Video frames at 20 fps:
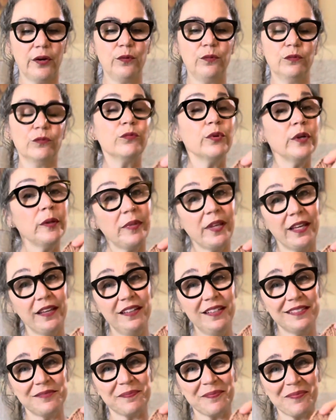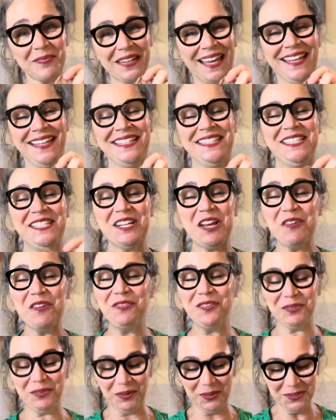ribbing, a
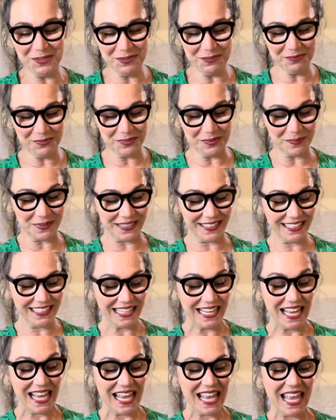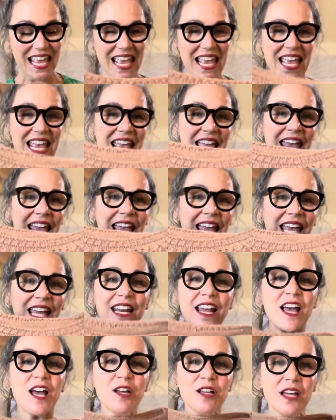few rows of ribbing, and
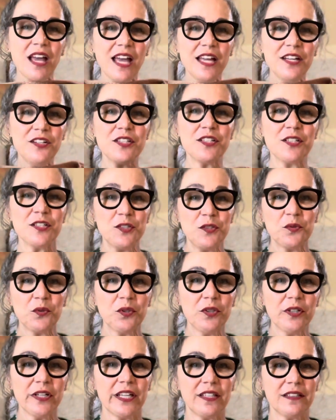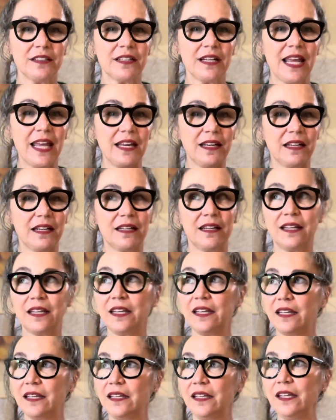I just adore it. And
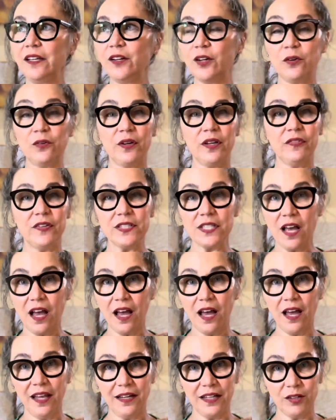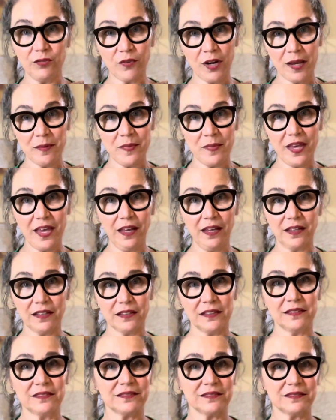you know, if it's hot in Rhinebeck,
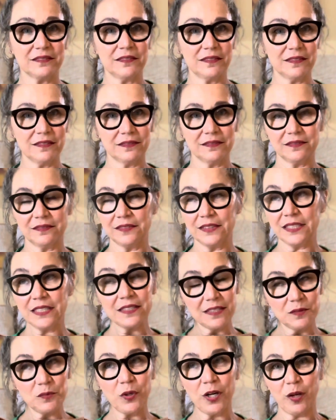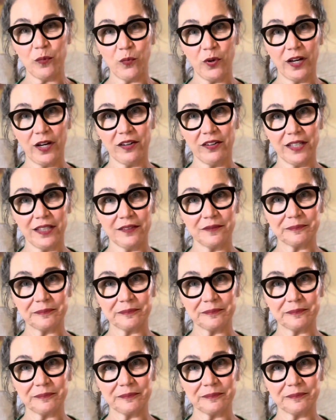this is what I'm wearing.